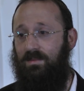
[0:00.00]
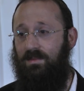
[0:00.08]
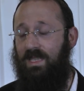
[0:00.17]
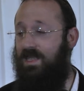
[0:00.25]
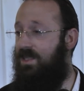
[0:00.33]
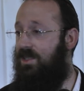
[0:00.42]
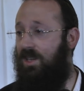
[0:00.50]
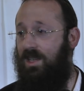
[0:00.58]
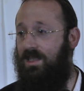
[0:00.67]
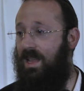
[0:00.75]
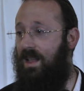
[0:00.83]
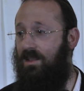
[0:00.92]
This is
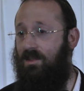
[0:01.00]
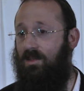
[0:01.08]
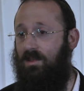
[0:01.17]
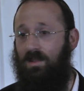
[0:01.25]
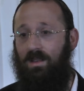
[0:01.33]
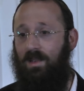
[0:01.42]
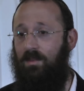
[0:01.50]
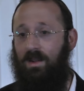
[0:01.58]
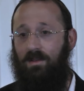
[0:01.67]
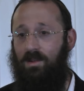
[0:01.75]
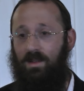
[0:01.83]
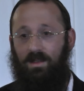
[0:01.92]
just alcohol and
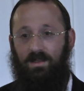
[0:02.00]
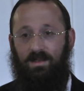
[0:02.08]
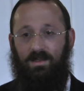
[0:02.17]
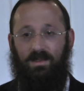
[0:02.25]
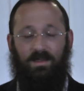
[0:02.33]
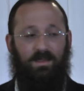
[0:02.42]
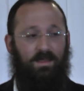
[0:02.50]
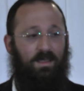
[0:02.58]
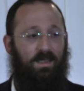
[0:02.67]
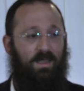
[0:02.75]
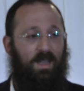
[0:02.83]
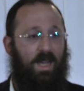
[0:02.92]
marijuana.
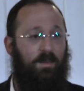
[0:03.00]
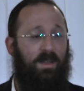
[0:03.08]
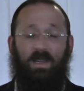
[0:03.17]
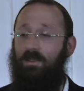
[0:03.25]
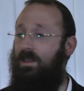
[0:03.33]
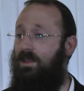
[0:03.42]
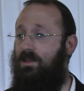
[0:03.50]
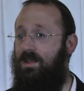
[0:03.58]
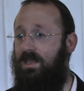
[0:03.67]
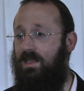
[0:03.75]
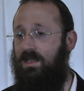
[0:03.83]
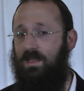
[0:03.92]
I'd be hearing
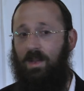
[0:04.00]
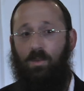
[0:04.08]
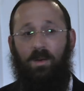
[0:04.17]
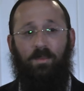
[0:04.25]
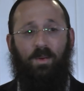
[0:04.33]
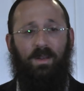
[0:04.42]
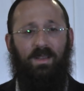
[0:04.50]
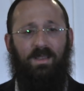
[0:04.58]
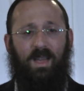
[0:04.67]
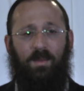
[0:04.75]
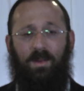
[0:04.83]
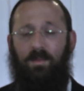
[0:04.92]
noises. At one point in
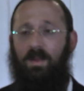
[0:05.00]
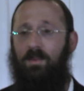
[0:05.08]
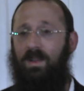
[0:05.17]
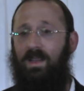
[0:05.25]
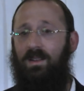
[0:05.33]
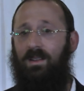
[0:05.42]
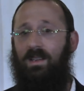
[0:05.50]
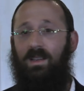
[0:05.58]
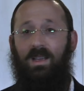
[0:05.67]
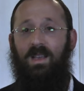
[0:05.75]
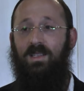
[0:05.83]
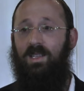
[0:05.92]
time, I remember hearing
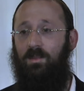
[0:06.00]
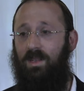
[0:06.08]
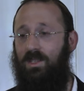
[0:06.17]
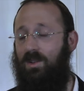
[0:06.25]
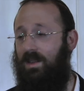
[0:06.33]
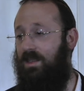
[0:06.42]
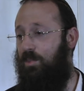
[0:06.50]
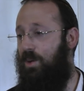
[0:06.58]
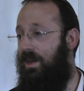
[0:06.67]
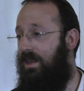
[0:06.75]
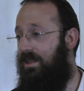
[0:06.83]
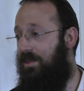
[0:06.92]
somebody trying to
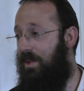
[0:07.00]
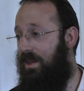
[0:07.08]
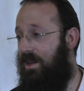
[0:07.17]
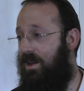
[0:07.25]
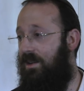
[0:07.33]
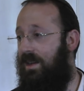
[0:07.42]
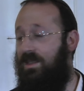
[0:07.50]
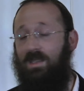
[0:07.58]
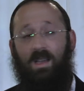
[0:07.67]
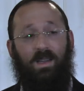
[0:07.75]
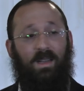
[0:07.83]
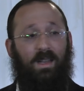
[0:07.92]
break into my car
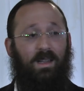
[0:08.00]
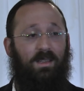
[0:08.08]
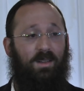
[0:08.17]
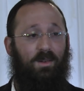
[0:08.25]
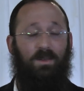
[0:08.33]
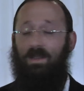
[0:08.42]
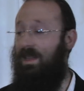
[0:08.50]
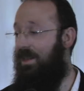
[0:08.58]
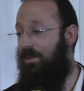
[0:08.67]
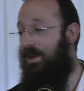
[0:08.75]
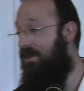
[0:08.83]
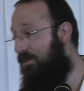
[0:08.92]
outside, and I
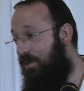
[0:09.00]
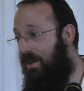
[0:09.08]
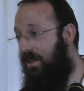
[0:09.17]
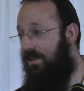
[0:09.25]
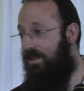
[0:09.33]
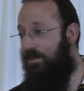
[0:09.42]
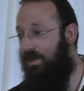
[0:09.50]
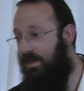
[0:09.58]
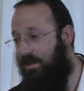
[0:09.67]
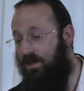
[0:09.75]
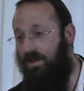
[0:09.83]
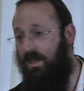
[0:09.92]
went running to the
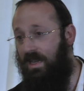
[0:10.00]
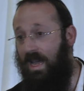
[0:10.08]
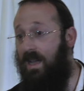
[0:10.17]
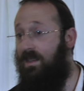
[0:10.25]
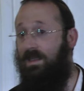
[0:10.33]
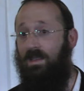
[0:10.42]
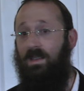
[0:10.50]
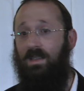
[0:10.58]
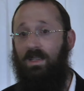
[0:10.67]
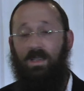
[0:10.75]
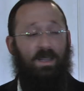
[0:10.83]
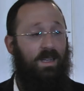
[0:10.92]
window, looking out,
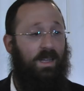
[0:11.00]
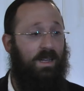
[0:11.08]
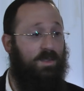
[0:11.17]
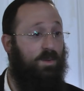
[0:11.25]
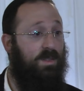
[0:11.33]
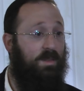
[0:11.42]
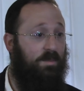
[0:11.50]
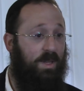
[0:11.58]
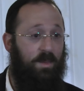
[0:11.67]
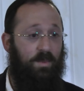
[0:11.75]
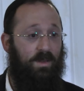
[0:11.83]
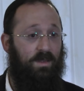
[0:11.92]
and I saw some
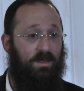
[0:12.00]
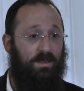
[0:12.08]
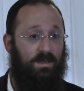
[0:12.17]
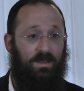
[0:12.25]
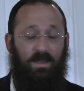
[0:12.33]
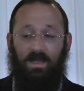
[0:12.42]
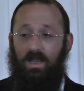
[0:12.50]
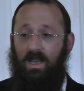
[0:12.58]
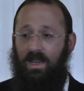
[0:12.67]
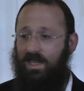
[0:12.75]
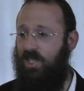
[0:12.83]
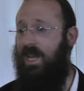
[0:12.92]
people,
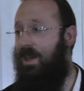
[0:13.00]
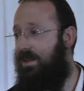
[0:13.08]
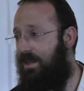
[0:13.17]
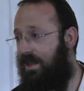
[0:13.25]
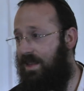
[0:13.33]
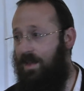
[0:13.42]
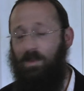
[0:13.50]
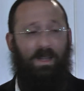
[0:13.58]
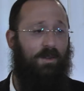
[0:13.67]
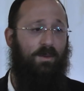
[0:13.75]
and I shouted at them, and they